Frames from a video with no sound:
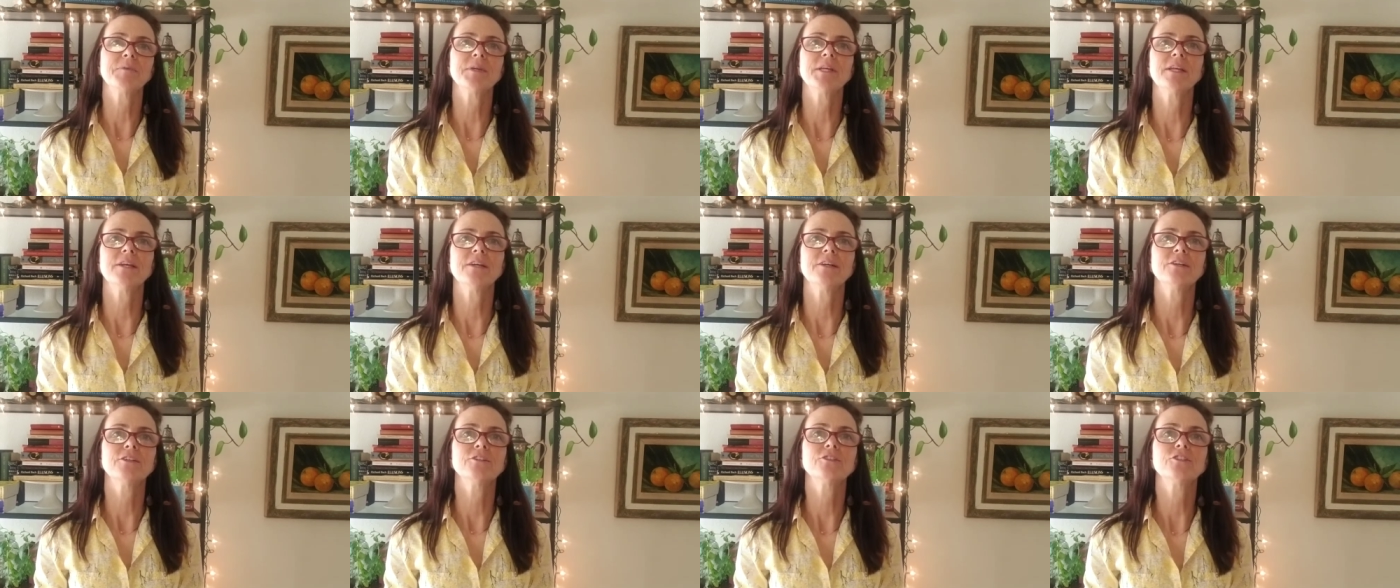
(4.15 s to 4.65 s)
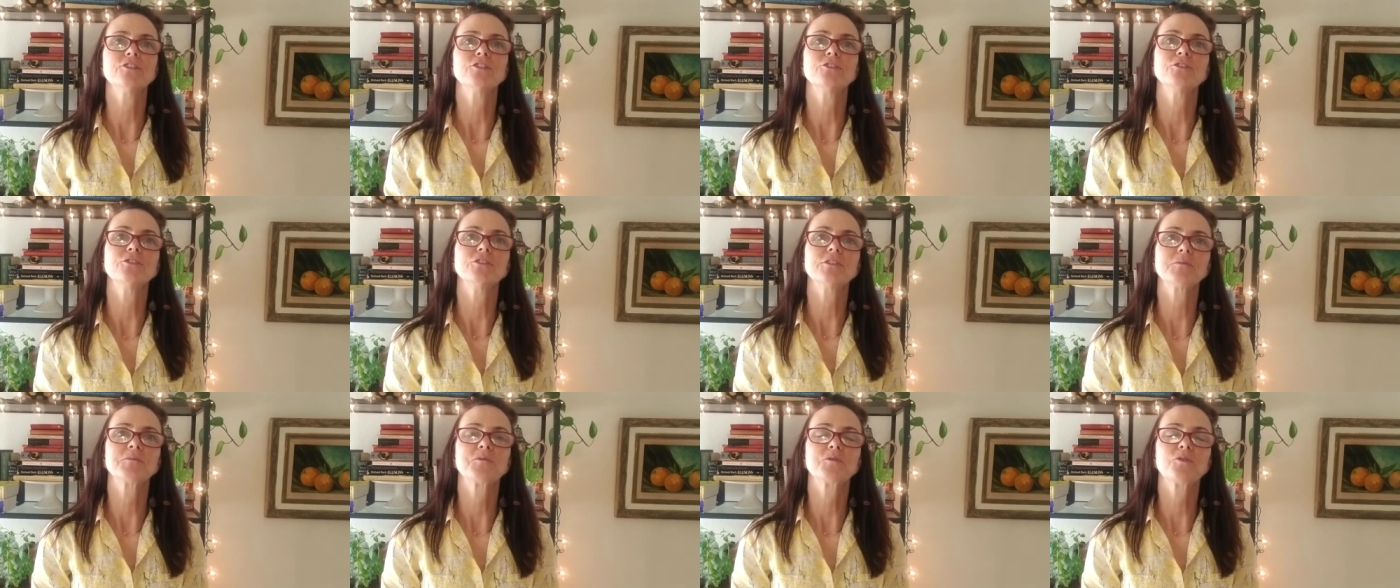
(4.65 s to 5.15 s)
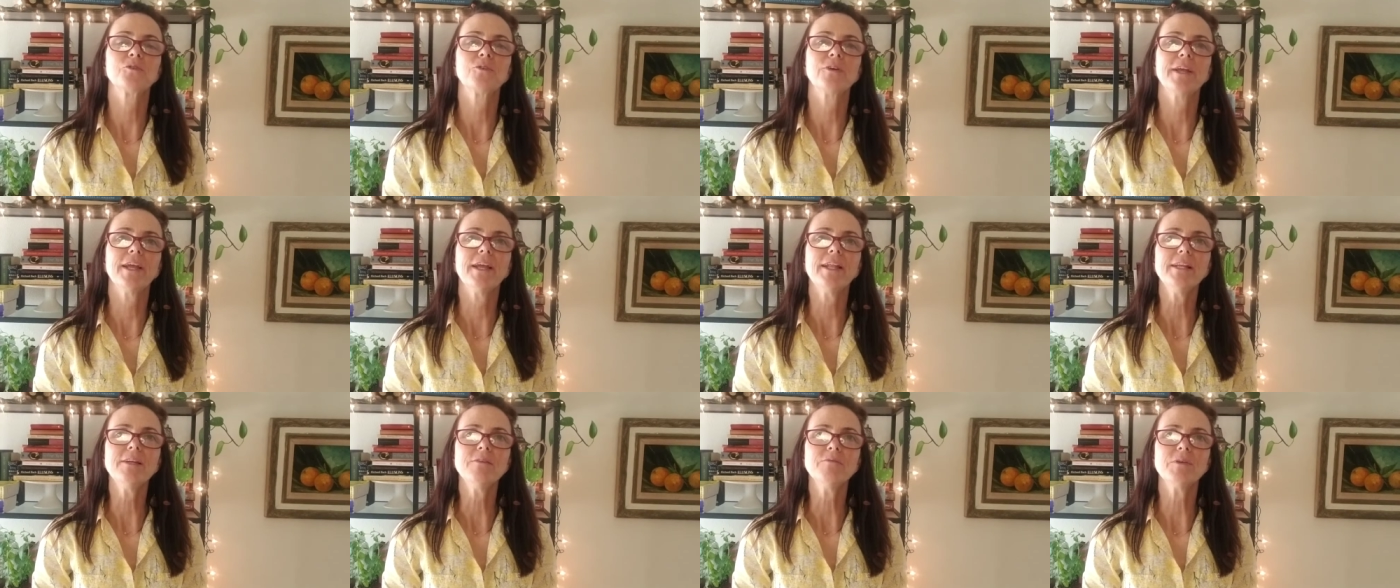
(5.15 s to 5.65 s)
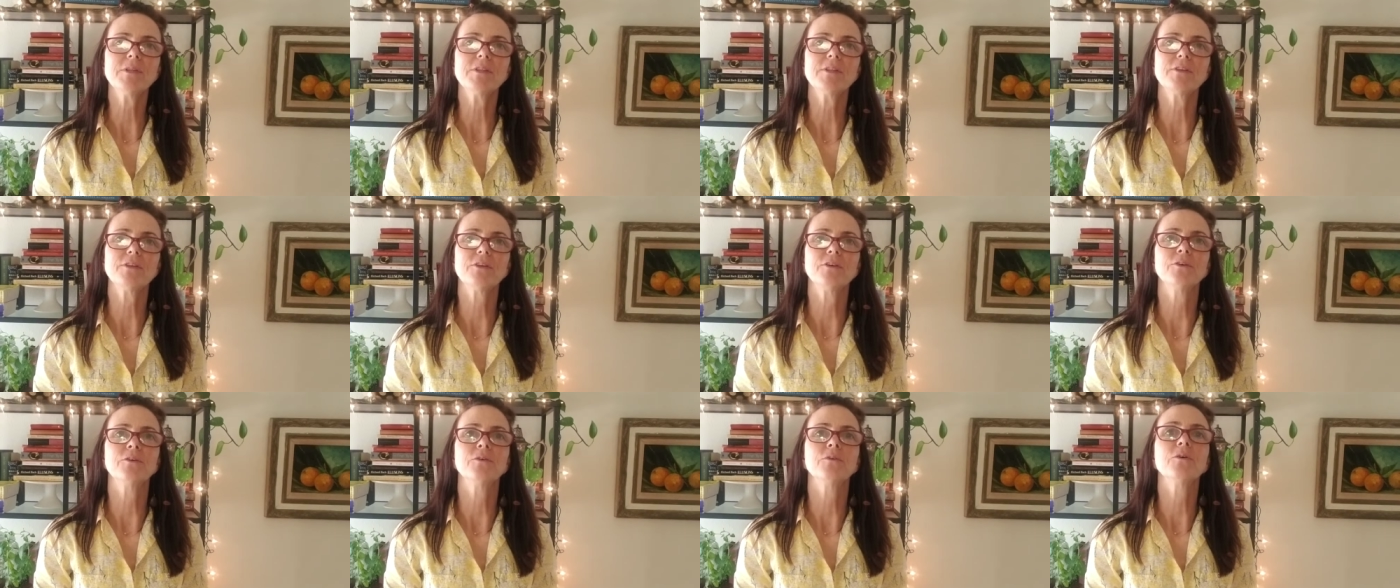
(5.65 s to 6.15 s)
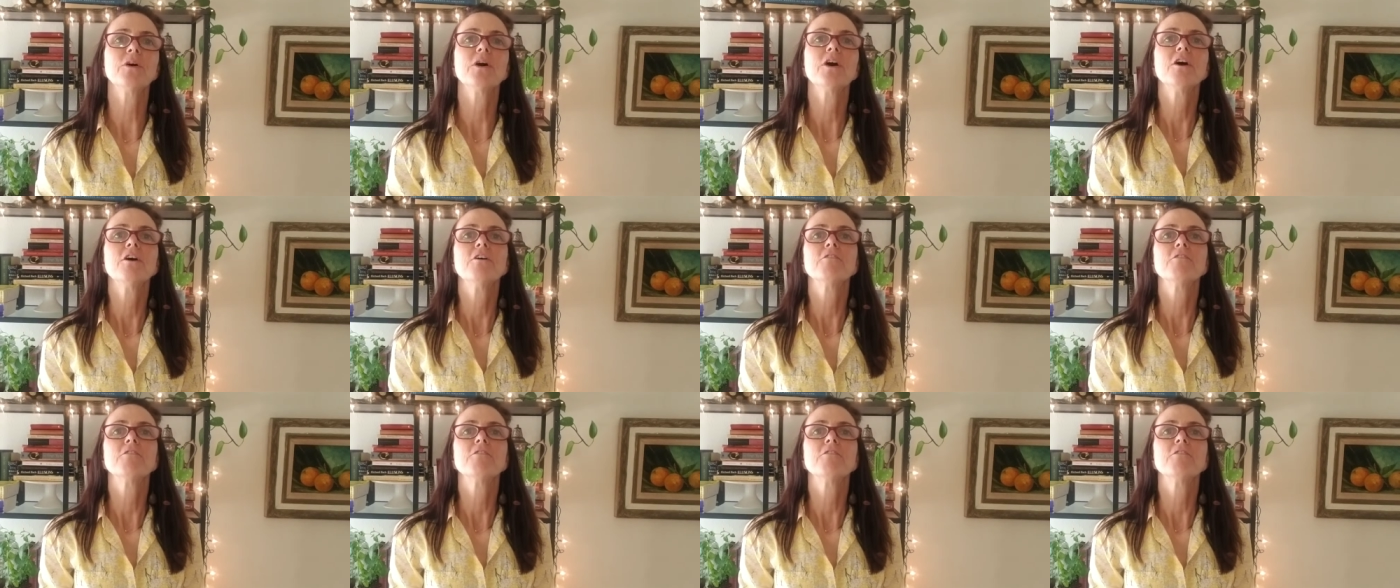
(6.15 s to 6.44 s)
here to do some creating with you